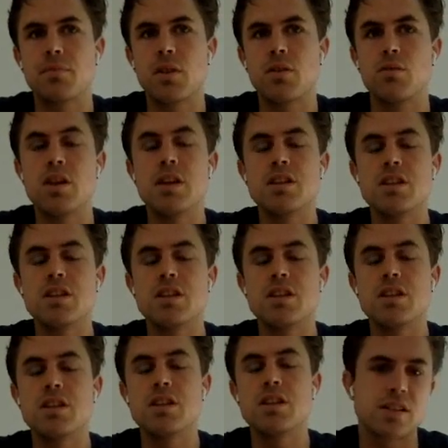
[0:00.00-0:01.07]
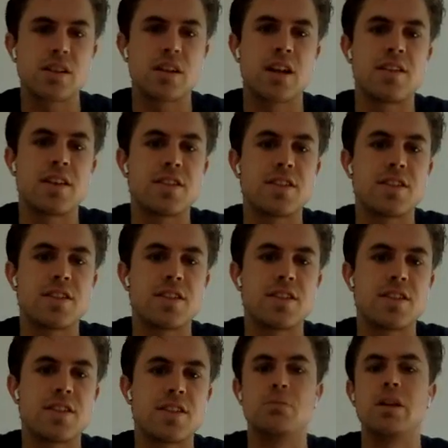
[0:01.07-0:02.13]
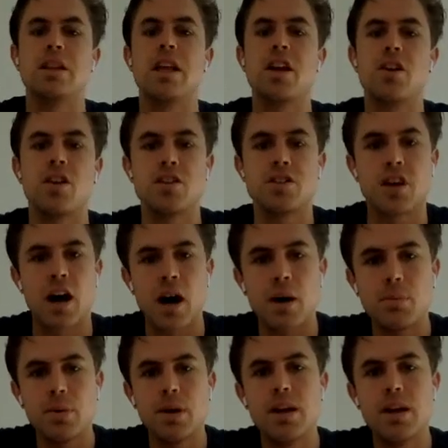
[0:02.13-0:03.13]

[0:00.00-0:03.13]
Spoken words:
reason to exist, and I think they will actually be layered on top